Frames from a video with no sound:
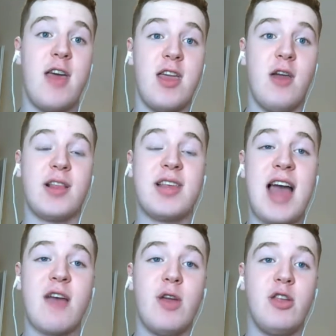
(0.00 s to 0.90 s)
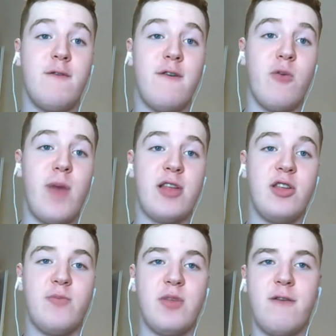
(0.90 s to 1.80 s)
attack wins you football
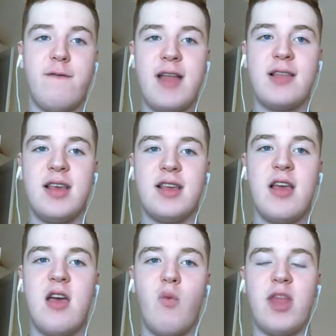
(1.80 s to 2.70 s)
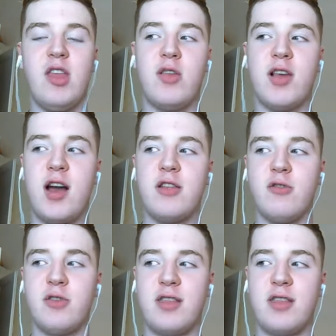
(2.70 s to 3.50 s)
matches, but defences win you titles.